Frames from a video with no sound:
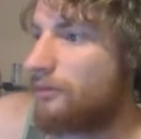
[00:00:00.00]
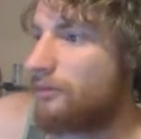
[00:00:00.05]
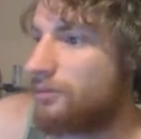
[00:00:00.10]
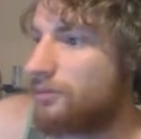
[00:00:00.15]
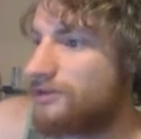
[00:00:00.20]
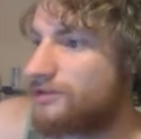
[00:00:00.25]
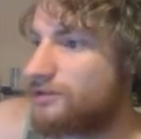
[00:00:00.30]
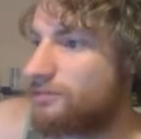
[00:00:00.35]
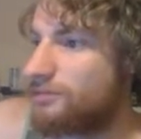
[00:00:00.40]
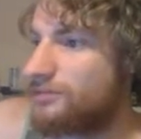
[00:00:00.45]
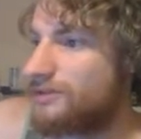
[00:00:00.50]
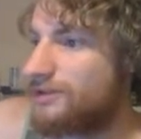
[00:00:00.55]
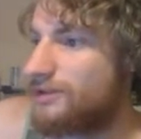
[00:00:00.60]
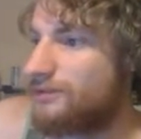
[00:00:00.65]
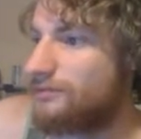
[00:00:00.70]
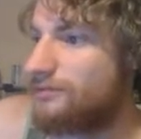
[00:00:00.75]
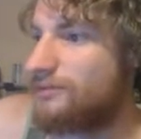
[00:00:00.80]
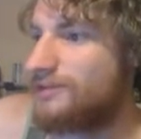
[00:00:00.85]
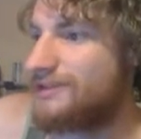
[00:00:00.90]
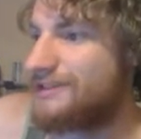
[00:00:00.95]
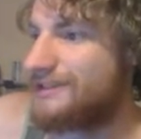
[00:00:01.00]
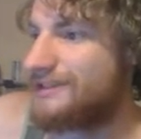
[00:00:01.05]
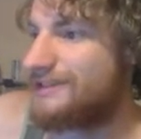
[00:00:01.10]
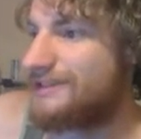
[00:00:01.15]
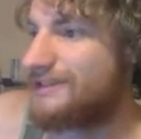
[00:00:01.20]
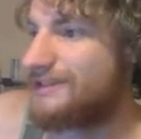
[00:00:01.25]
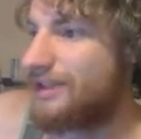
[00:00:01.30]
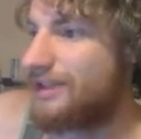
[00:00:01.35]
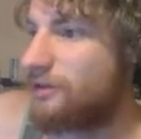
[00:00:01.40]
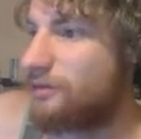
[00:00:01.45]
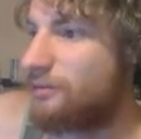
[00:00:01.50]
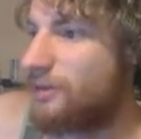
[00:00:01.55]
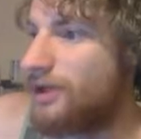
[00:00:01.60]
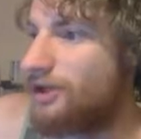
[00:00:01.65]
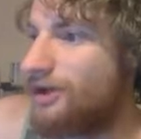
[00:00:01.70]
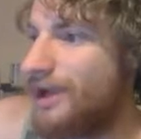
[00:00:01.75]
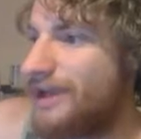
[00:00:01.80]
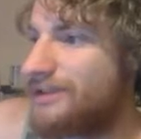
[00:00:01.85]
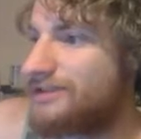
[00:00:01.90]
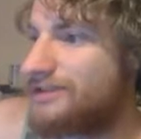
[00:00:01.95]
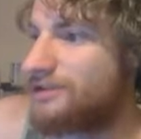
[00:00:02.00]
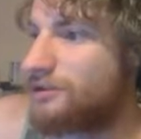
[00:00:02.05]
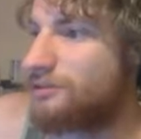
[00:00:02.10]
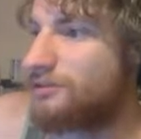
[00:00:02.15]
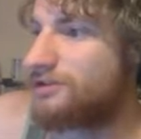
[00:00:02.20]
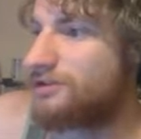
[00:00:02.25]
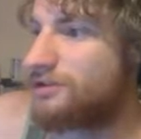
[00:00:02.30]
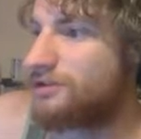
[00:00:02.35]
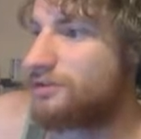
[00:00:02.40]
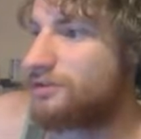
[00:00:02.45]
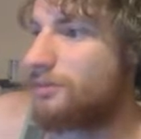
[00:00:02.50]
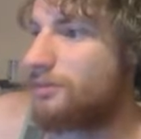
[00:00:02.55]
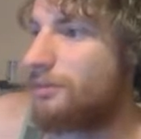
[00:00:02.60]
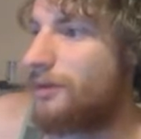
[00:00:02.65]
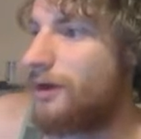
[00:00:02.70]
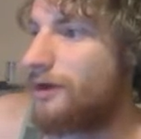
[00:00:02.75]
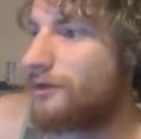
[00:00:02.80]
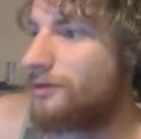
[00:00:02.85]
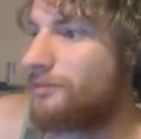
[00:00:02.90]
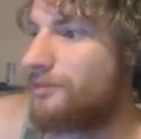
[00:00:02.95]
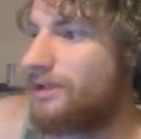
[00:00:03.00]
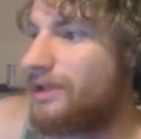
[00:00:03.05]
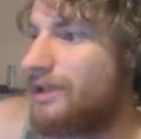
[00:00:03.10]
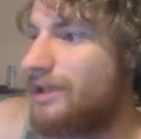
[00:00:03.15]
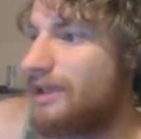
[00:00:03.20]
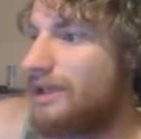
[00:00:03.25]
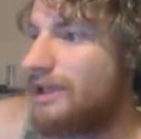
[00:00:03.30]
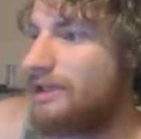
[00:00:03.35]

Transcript: The principal difference is that the well has no discernible bottom.